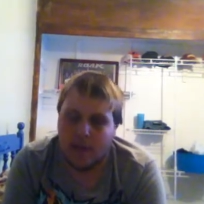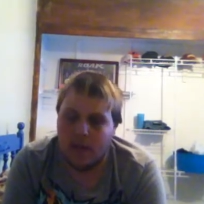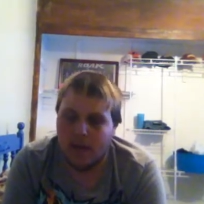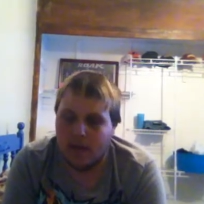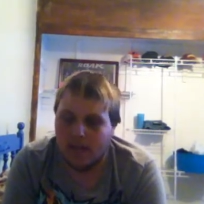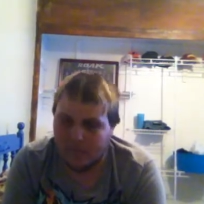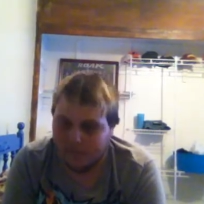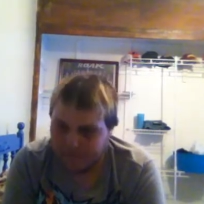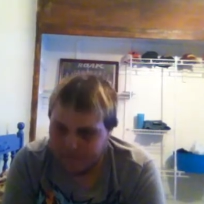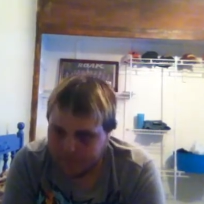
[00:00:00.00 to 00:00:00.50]

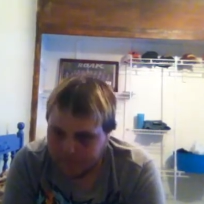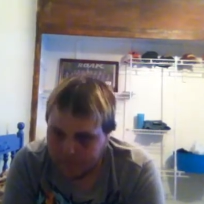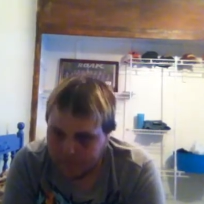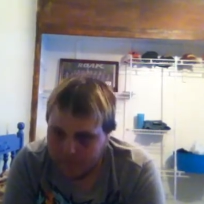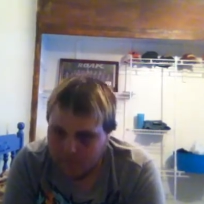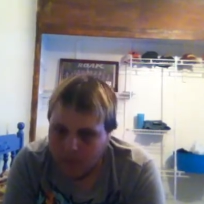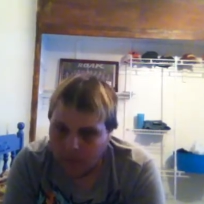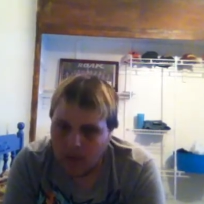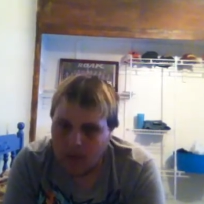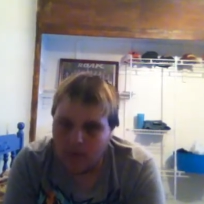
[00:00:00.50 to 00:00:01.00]
Um,
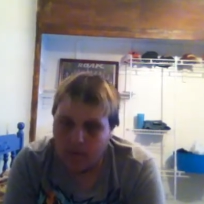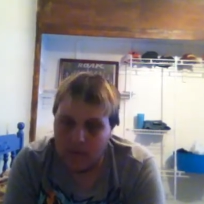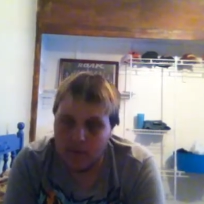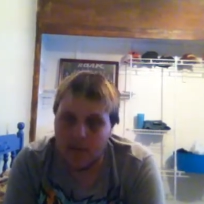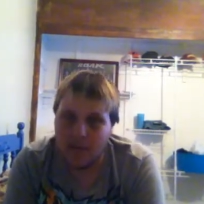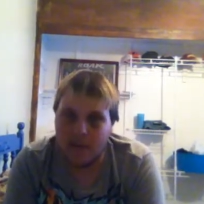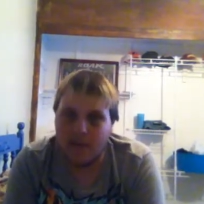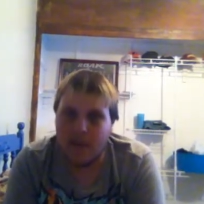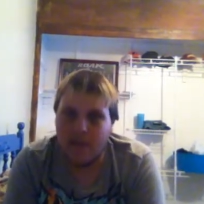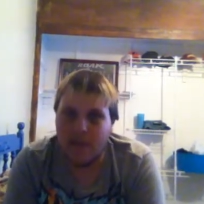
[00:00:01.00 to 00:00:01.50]
he
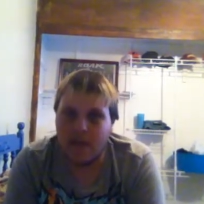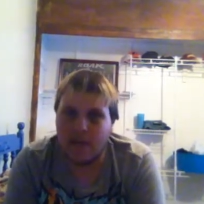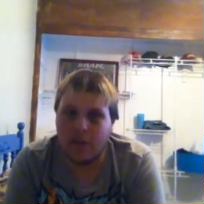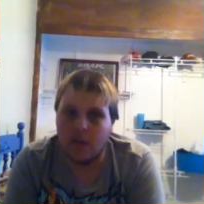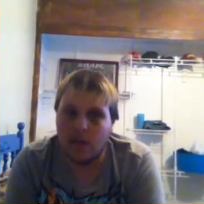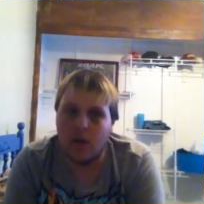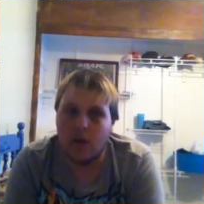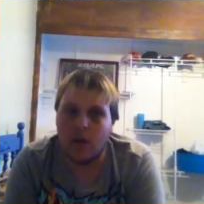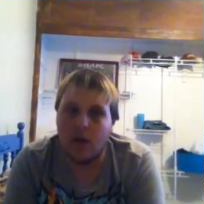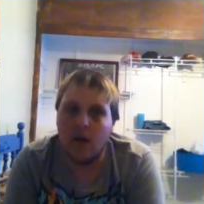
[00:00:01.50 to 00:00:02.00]
really likes
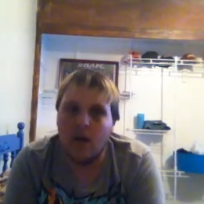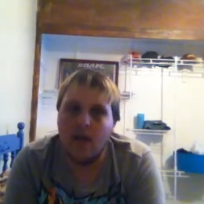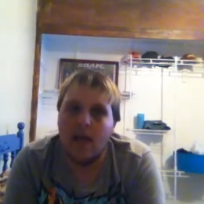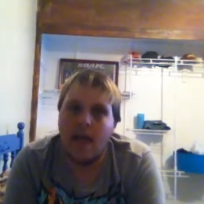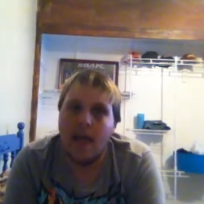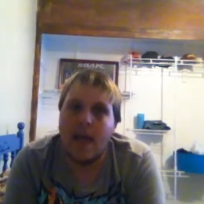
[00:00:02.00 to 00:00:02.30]
her,